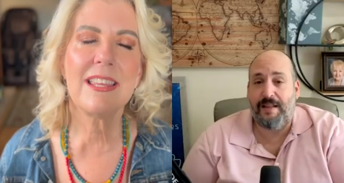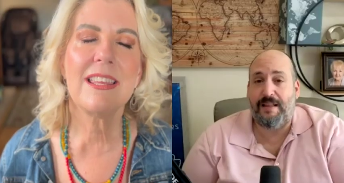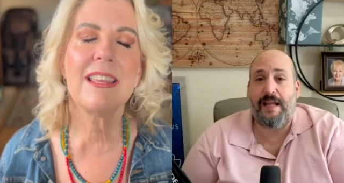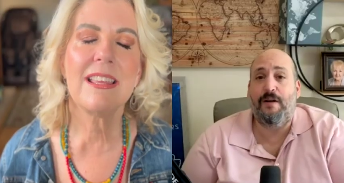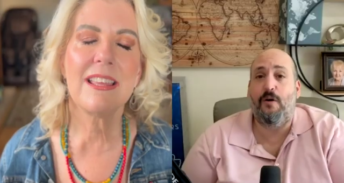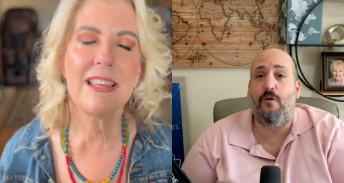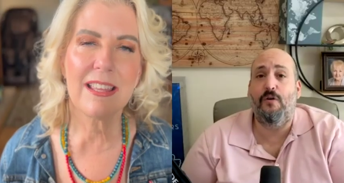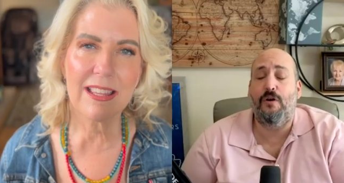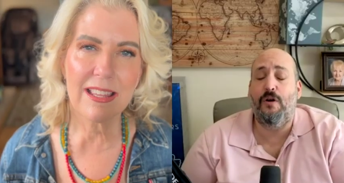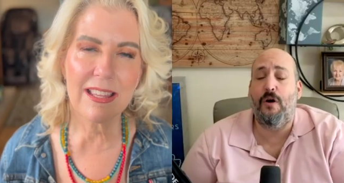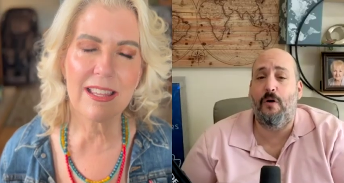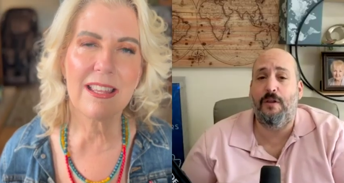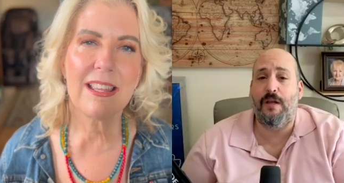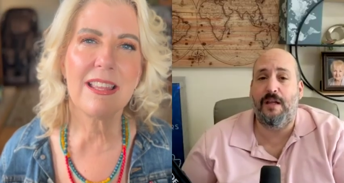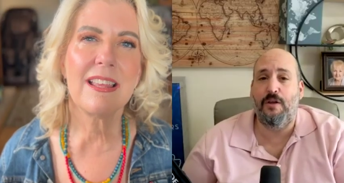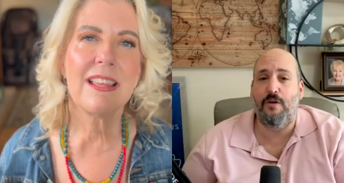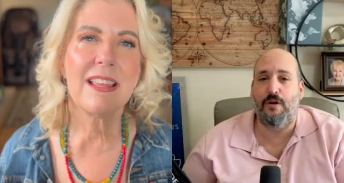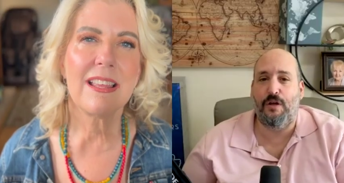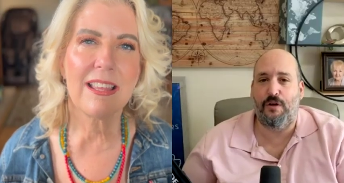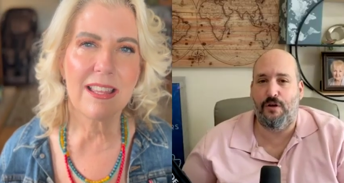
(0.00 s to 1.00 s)
Speaker 1: right? They don't
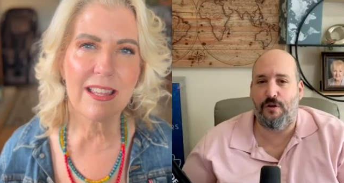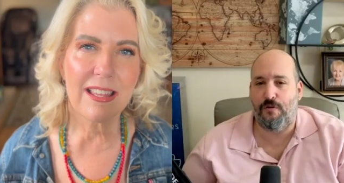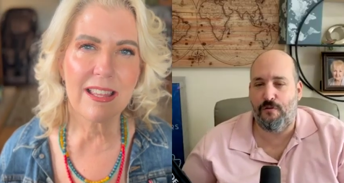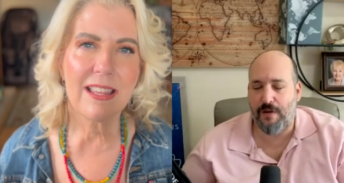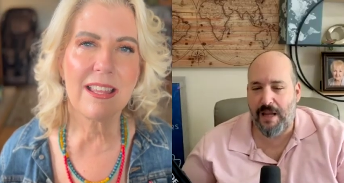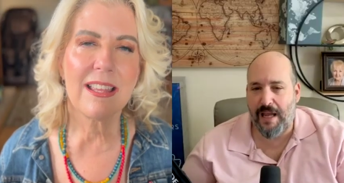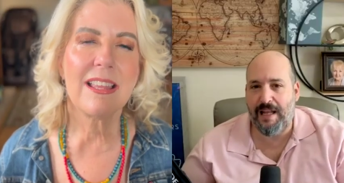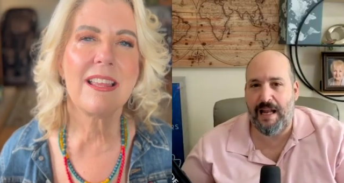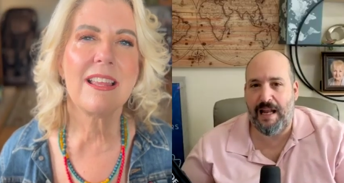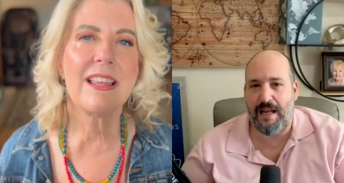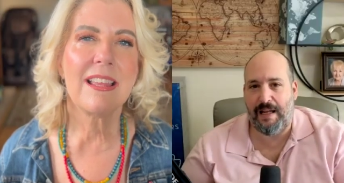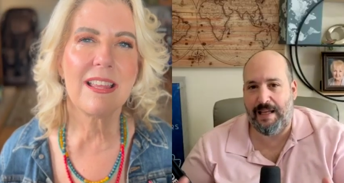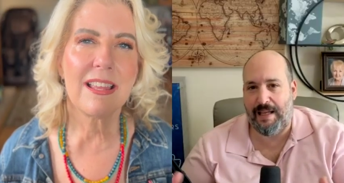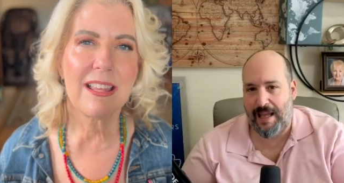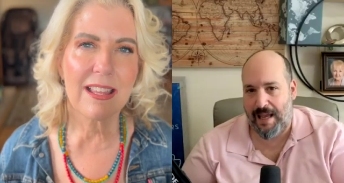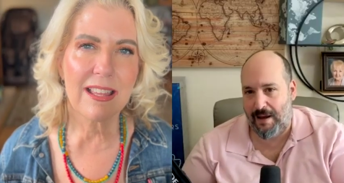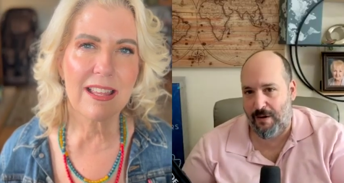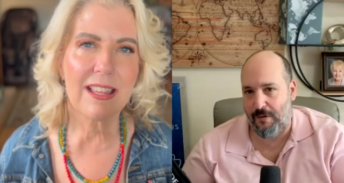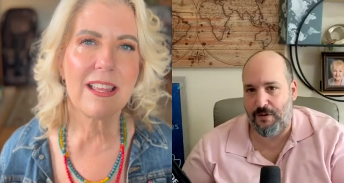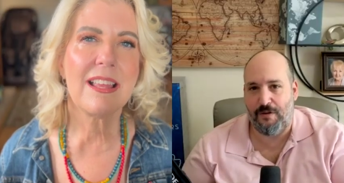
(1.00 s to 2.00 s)
know that you can create an
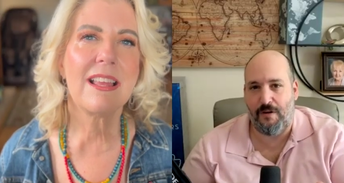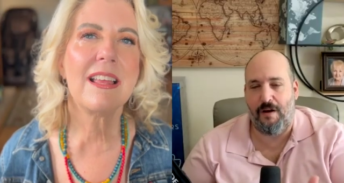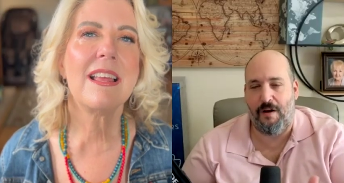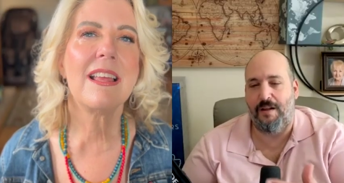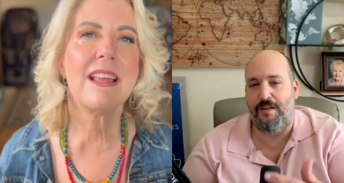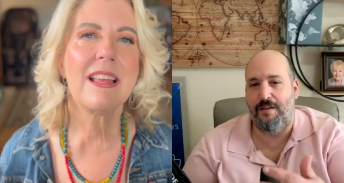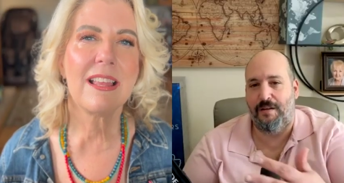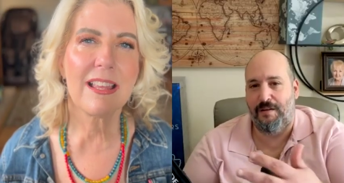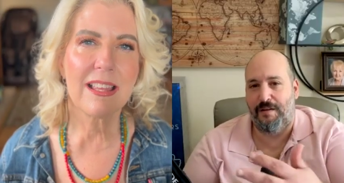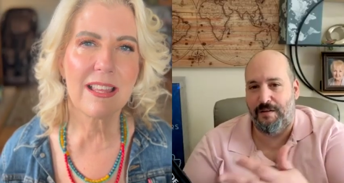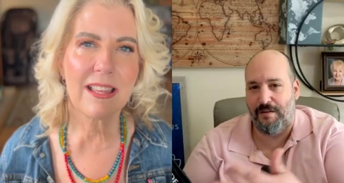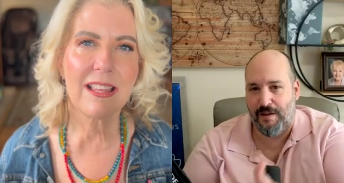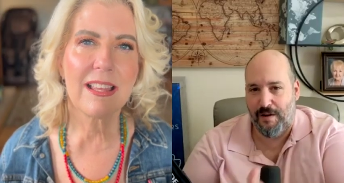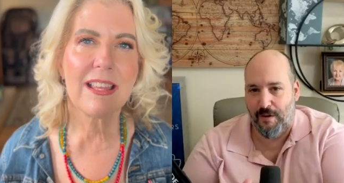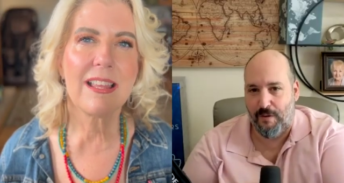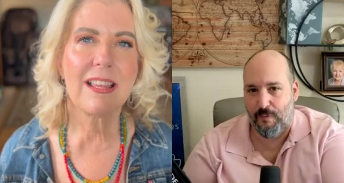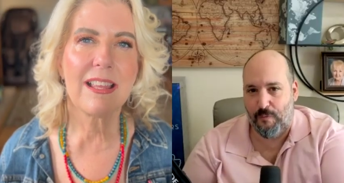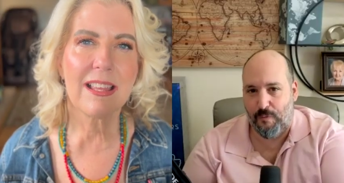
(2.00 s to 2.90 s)
account on the, you